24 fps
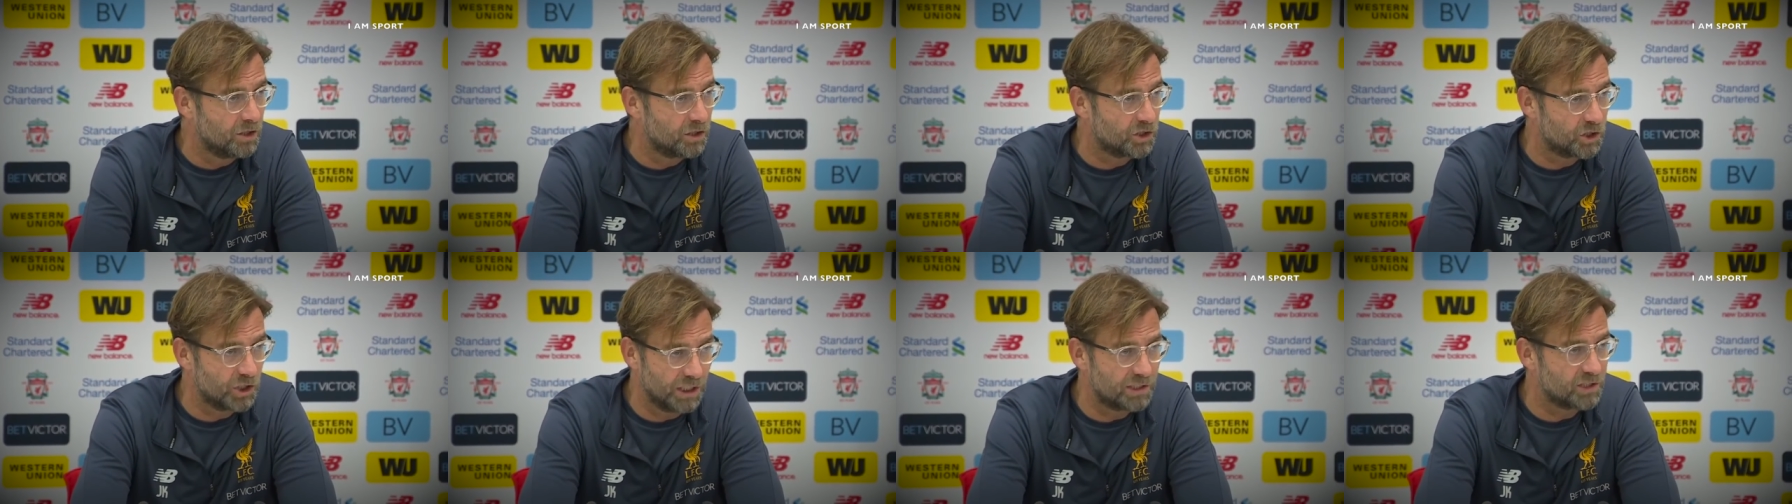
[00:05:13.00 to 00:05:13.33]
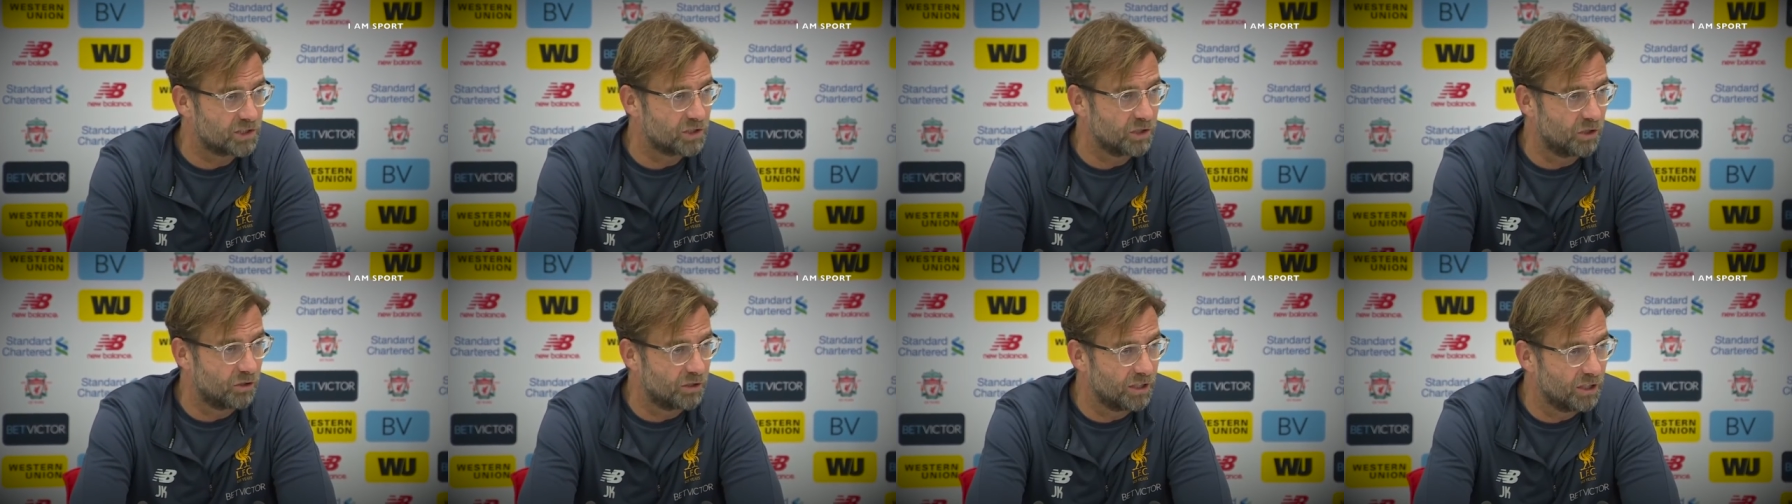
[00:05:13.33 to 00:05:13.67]
a
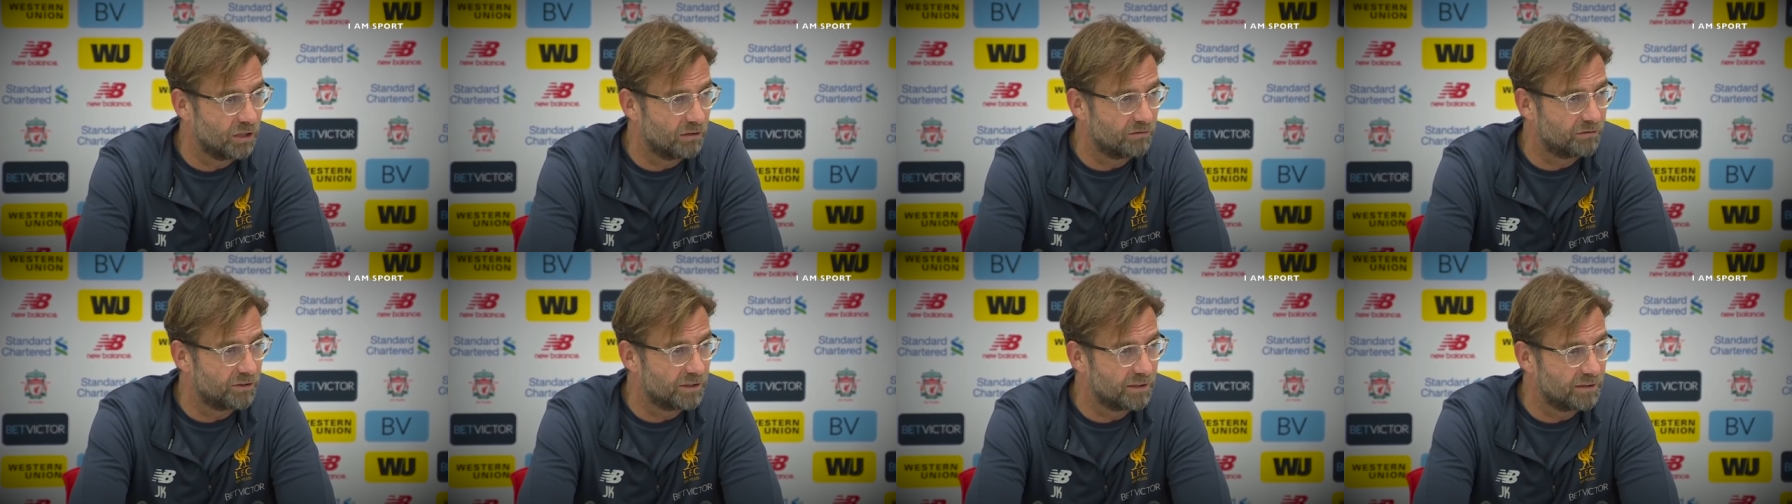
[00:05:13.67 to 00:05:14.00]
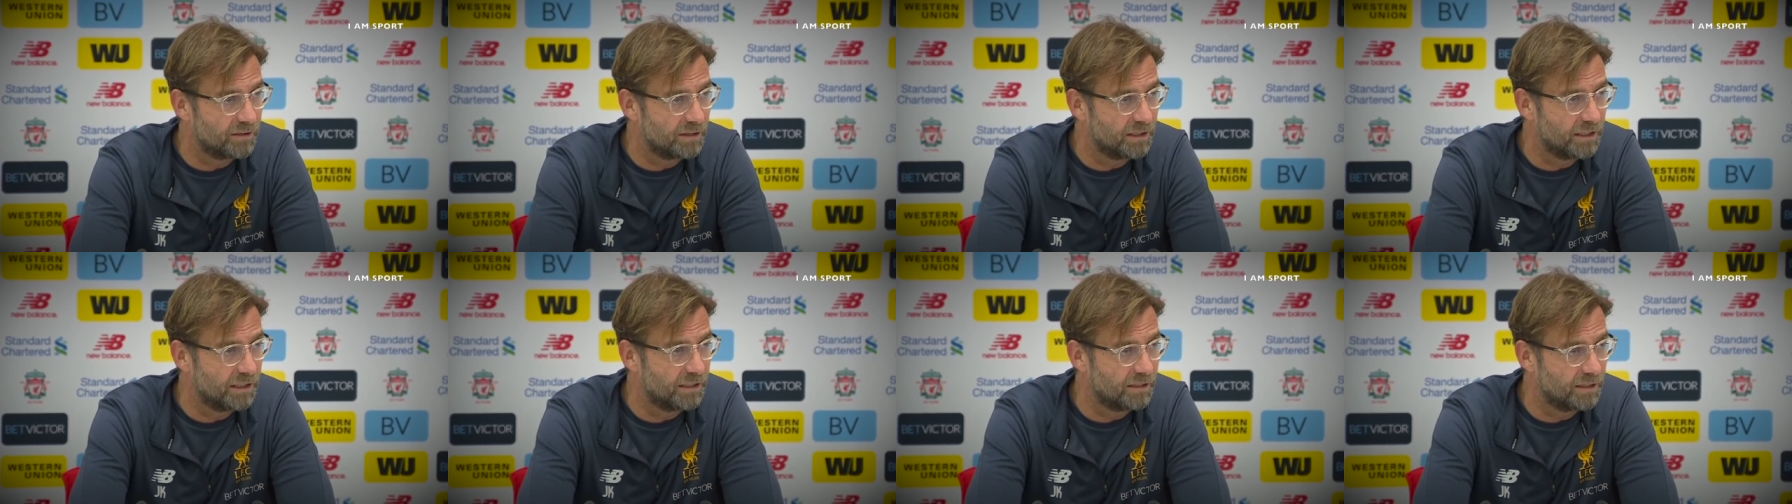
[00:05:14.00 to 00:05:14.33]
shit story of
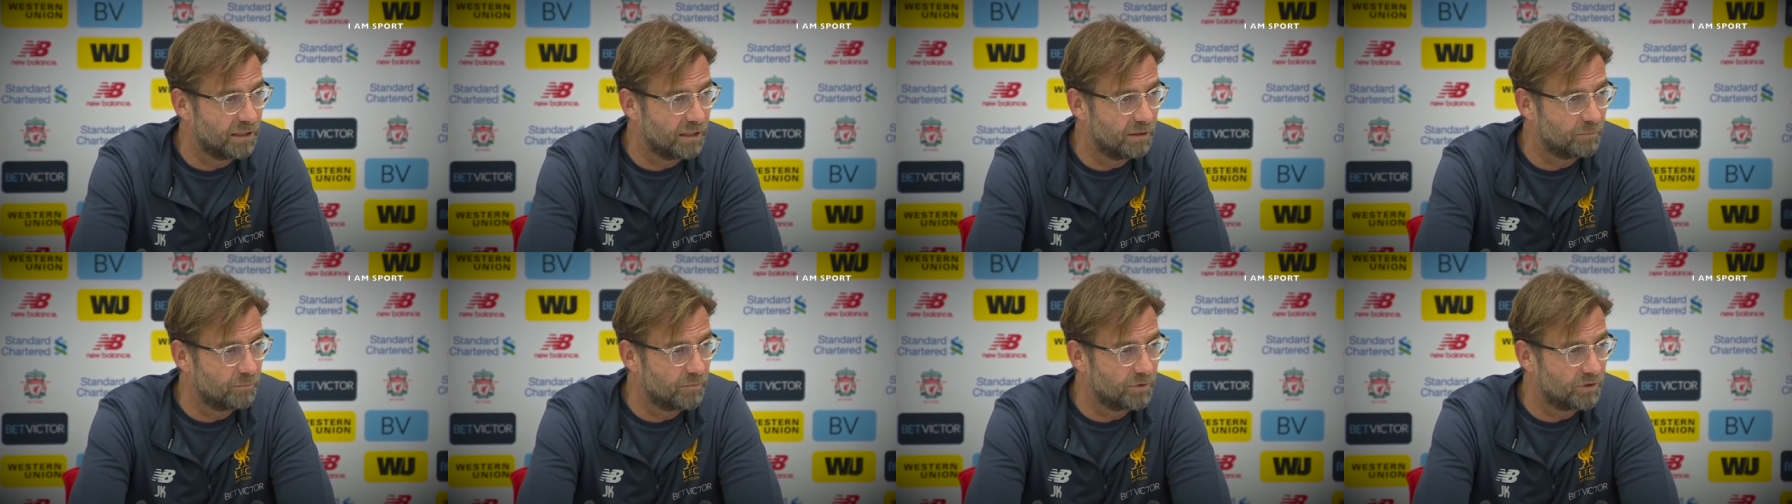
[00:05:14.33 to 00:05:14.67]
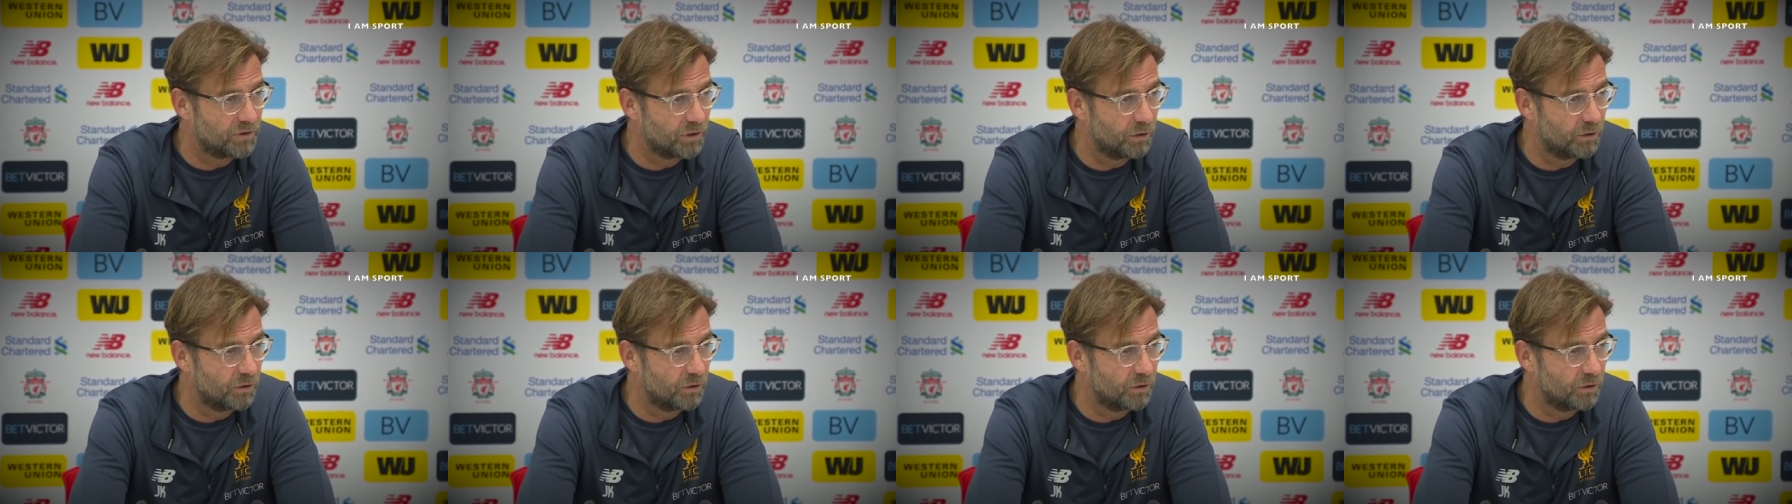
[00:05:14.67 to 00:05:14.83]
it. And um,